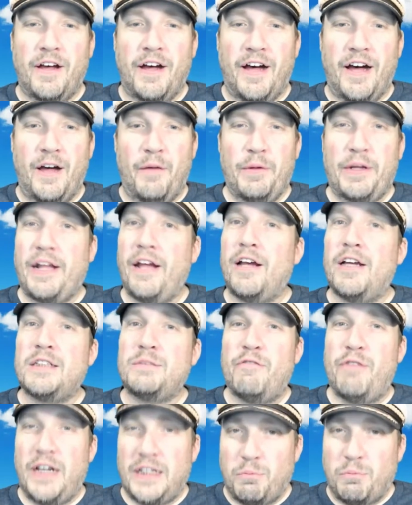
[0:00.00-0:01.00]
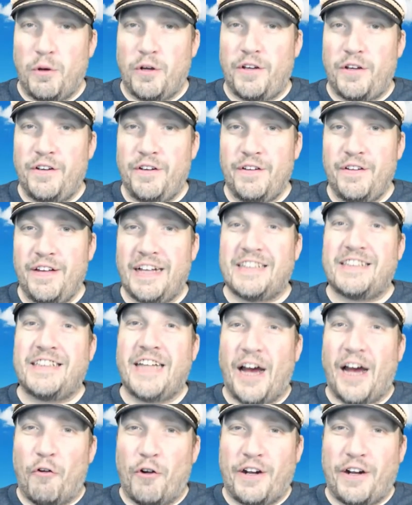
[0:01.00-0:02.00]
Because my Facebook
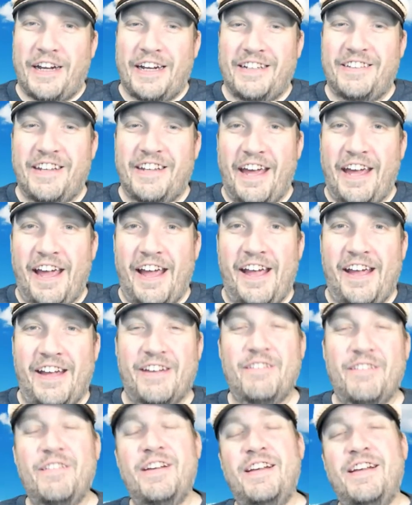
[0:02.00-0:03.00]
is not working today.